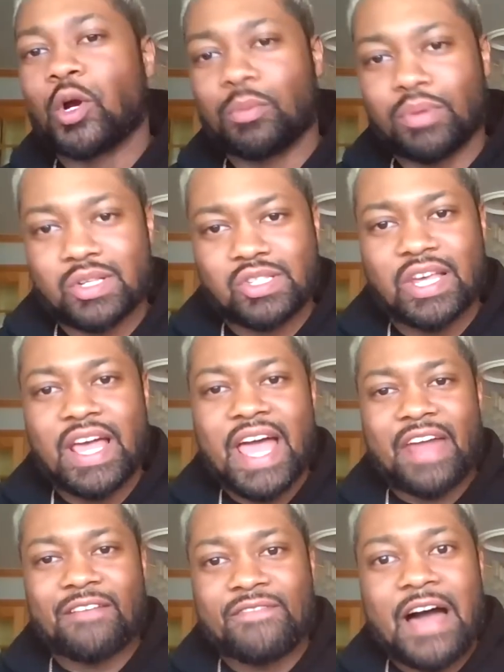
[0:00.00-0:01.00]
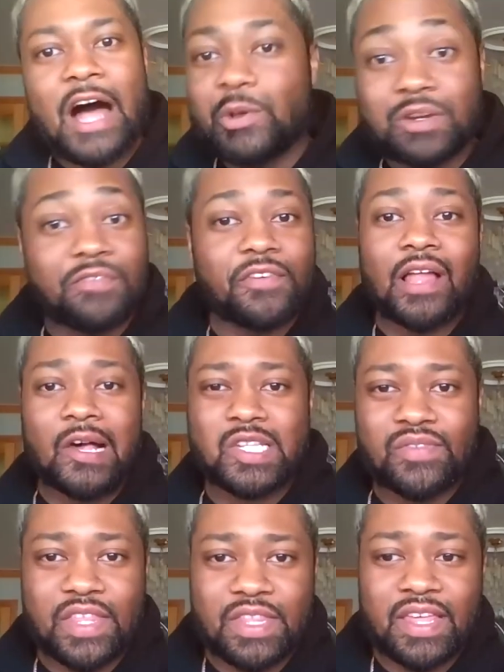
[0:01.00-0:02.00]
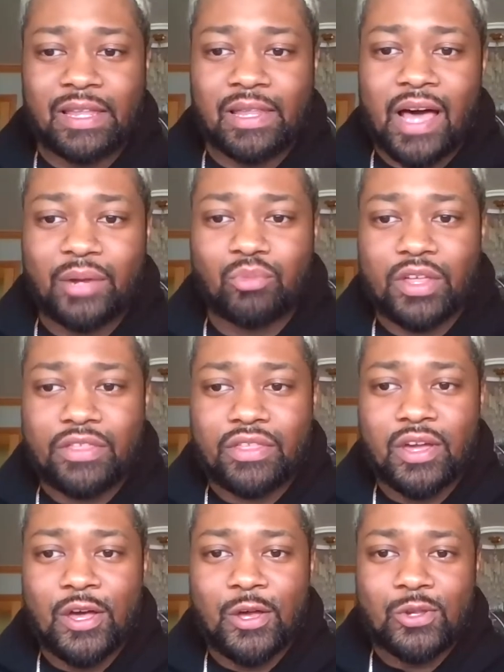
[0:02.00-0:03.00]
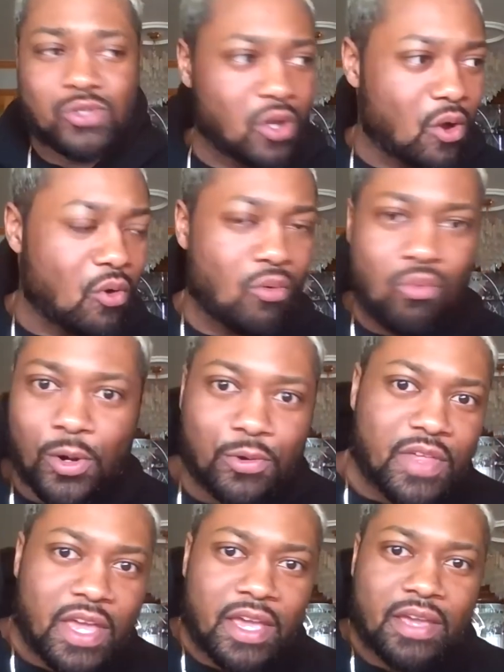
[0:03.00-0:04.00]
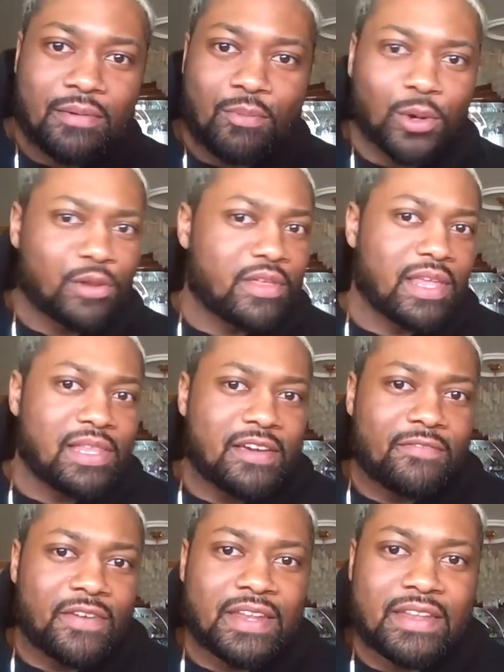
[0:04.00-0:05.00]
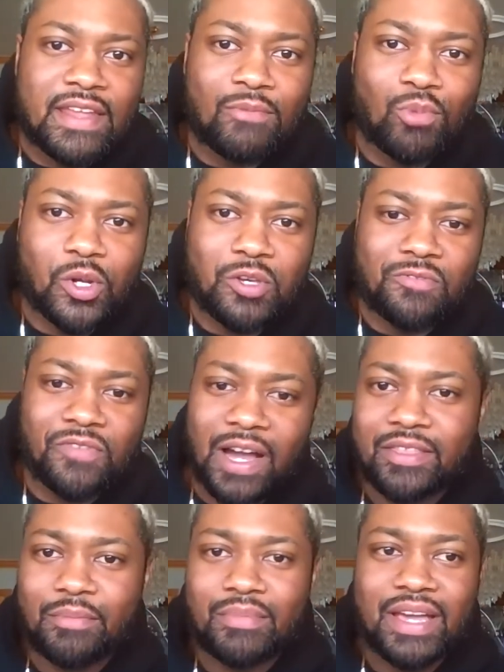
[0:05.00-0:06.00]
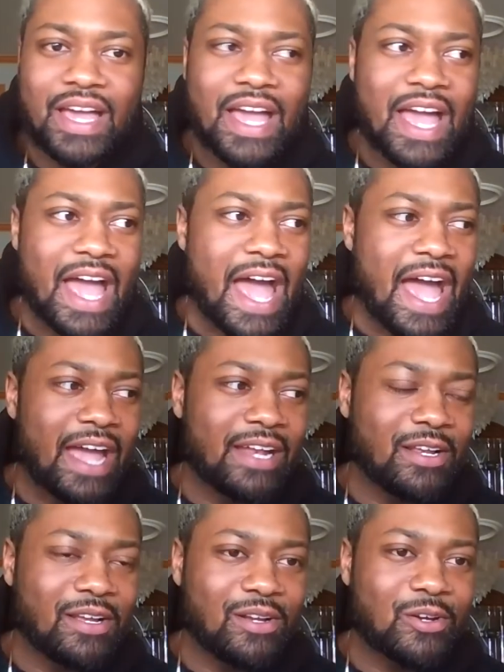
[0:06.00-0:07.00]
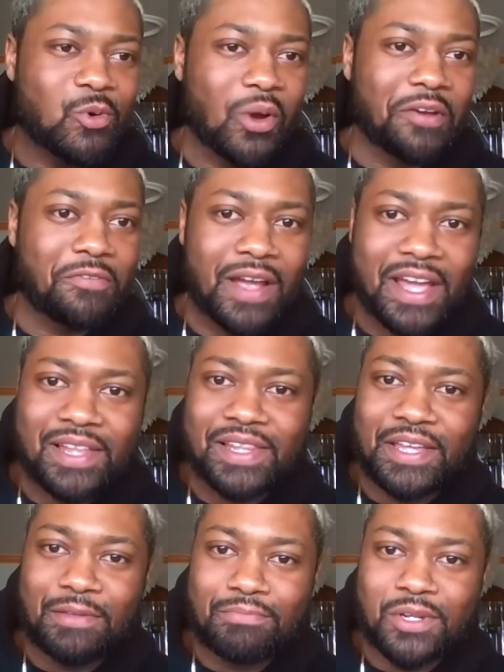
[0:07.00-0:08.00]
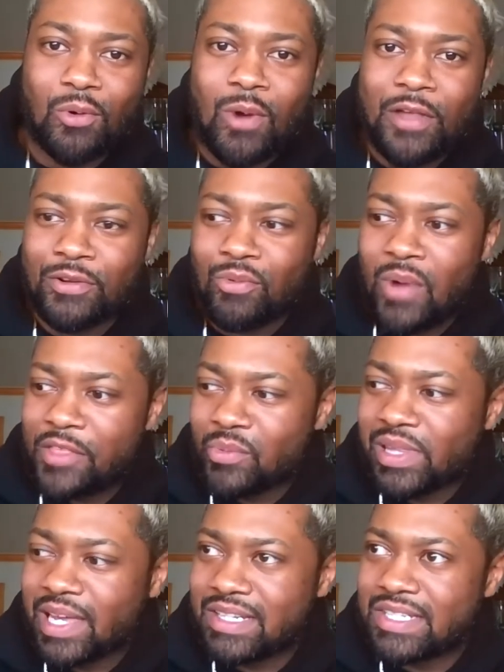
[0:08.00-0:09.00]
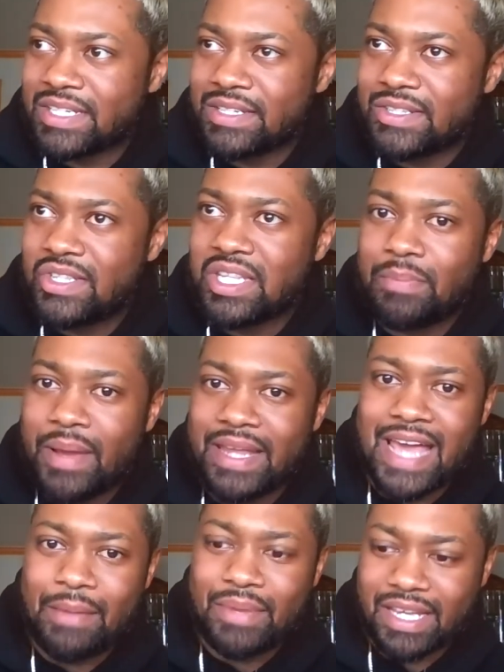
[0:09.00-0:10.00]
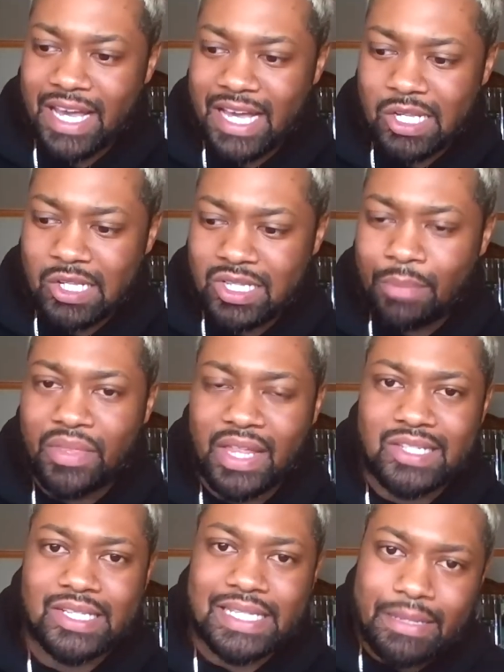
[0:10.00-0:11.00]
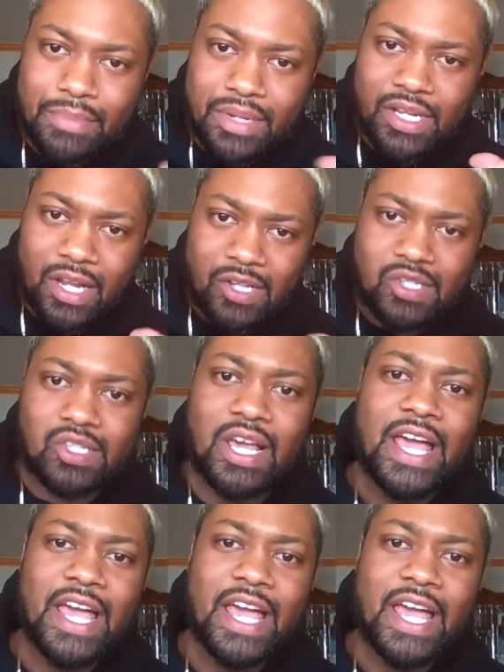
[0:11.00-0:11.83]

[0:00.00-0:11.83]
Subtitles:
purpose and a value and a philosophy that they align with. So where do they live and where do you find them? And quite frankly, you know, whether we like to see the pandemic as something that's limited us